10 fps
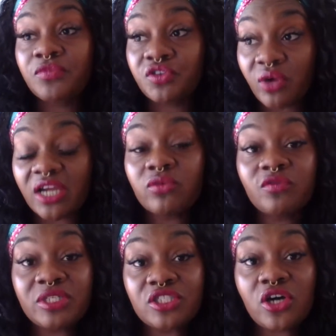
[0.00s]
right?
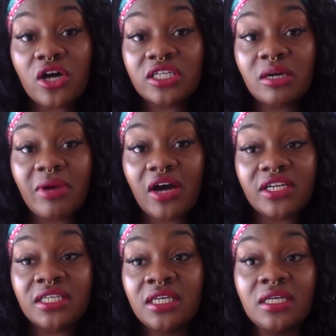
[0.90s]
We've been talking
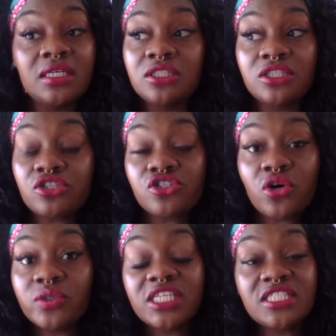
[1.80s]
about it. There's
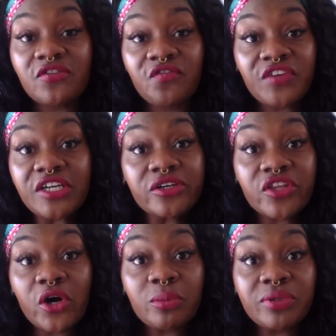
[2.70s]
no need to fear,
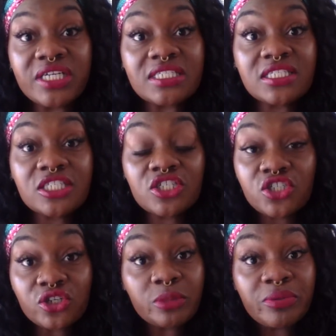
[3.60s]
though, priestess, because
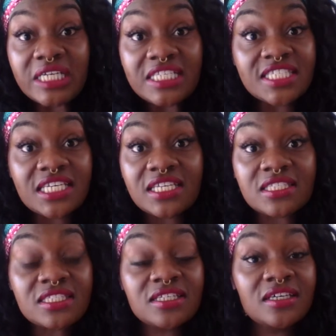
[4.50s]
you're the
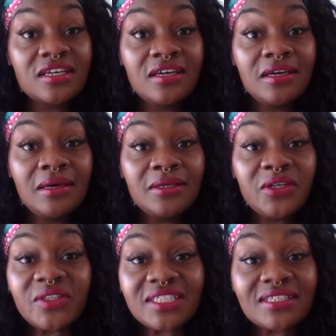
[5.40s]
priestess.
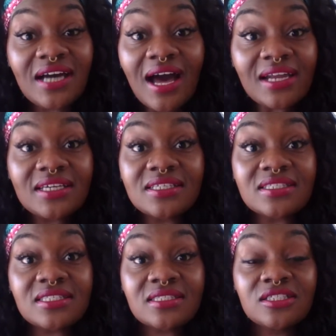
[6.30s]
You're the
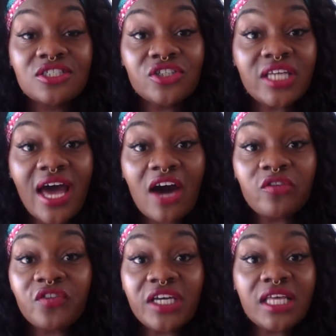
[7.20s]
goddess. You're the
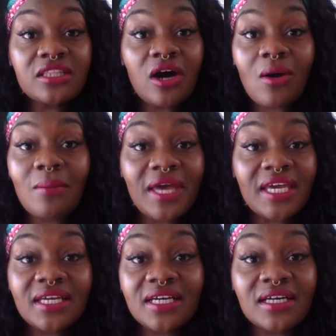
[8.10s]
Alpha and the
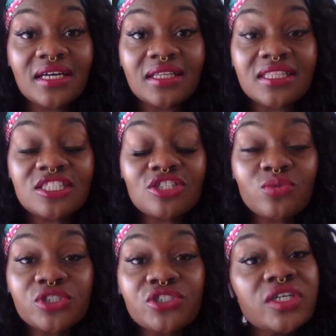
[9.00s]
Omega. This is
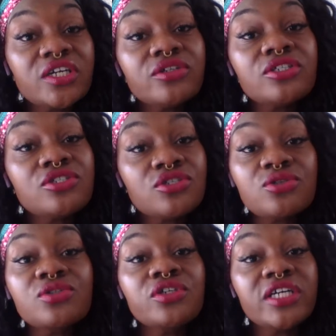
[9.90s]
what you're here to
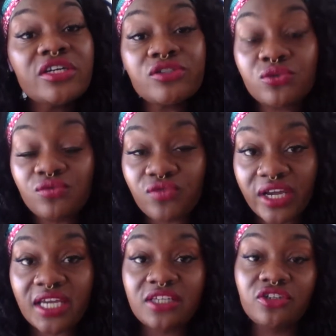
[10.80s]
do. You're here to
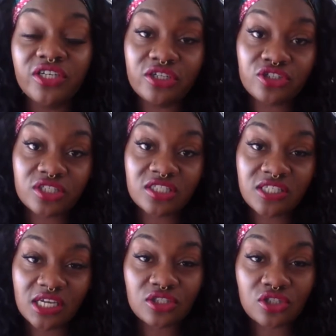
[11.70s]
reign. You're here to
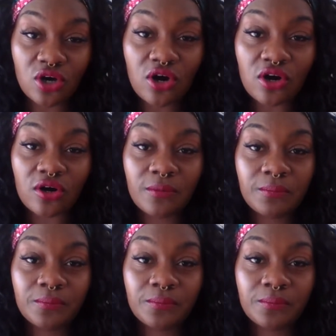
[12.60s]
stand tall.